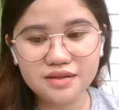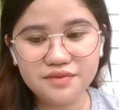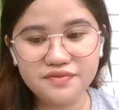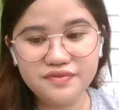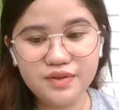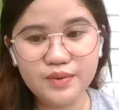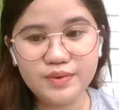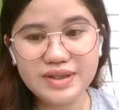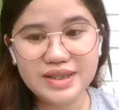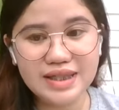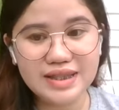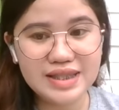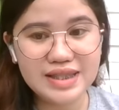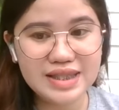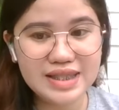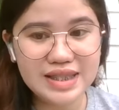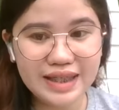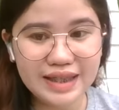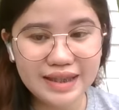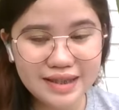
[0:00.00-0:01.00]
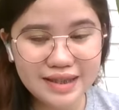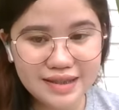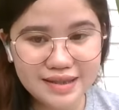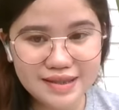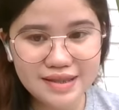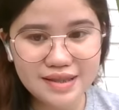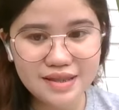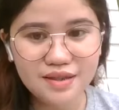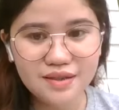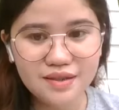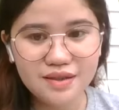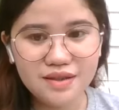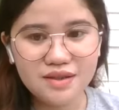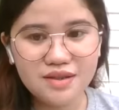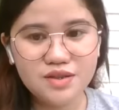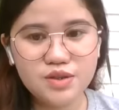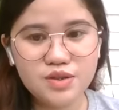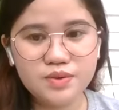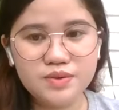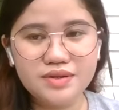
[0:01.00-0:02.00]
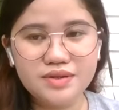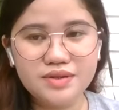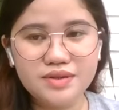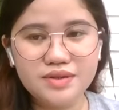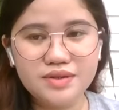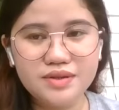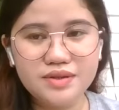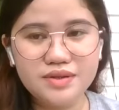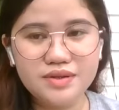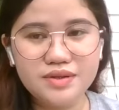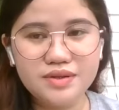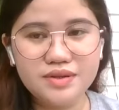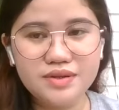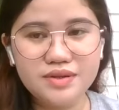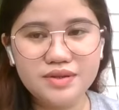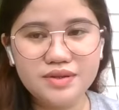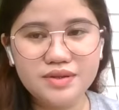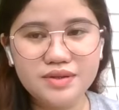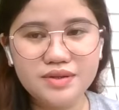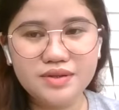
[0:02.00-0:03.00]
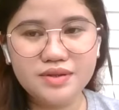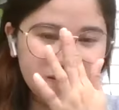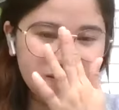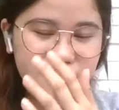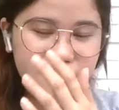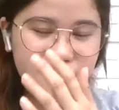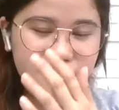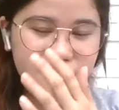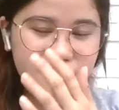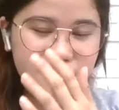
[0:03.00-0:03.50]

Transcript: float and sinks. So like it's a form of